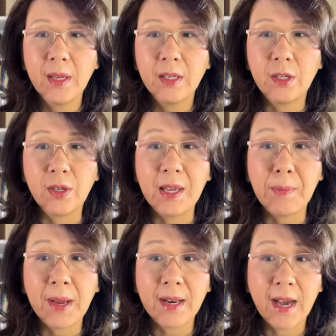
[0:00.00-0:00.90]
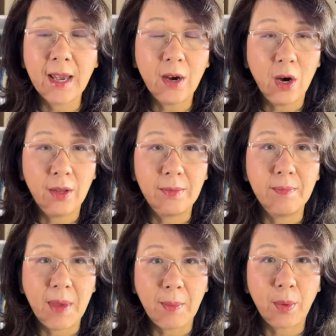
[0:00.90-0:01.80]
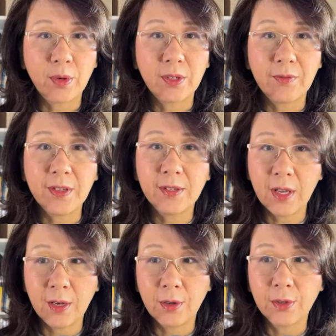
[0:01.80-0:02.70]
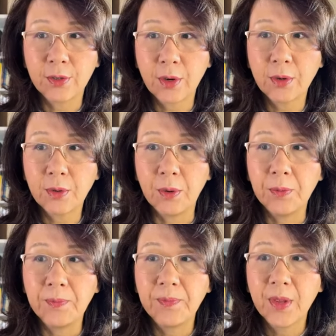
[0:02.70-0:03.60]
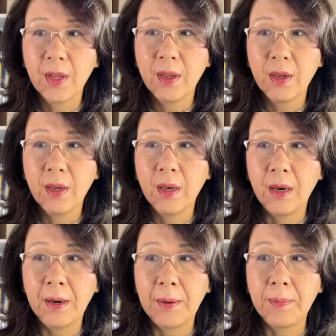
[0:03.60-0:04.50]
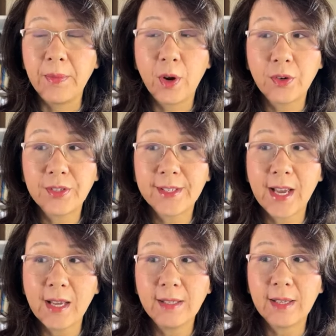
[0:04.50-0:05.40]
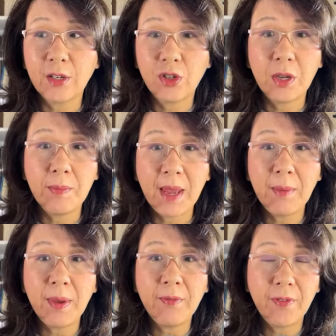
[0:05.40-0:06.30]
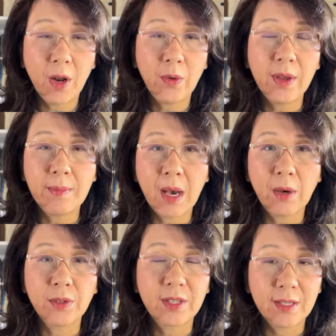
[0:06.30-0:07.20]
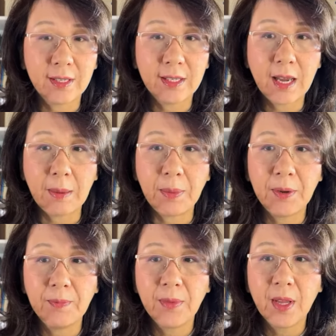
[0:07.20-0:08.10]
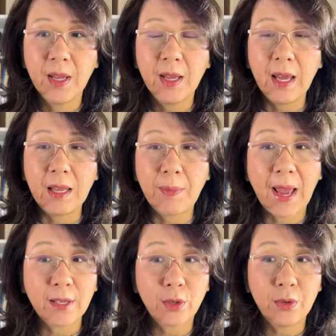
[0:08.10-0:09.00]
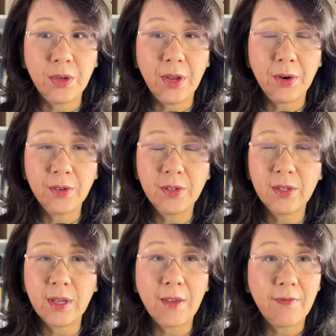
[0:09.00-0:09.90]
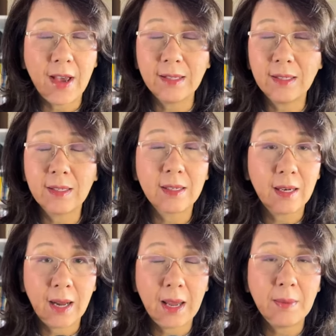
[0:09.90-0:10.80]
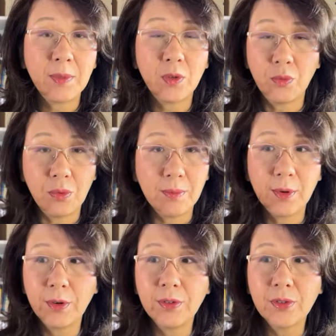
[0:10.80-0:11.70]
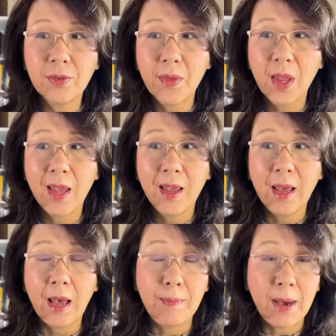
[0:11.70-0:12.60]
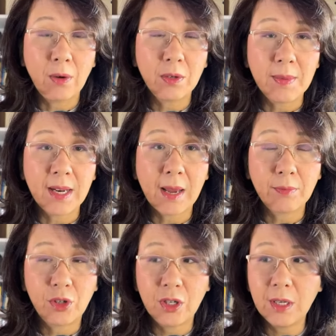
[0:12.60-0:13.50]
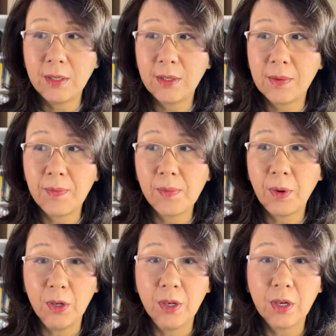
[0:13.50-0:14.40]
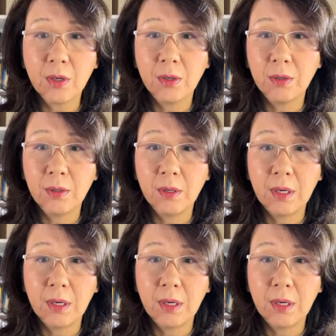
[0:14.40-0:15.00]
to keep an eye on members of his inner circle. There are signs that she may be following Mao's step. In the past 2 years, events, claims, rumors about Madame Xi's political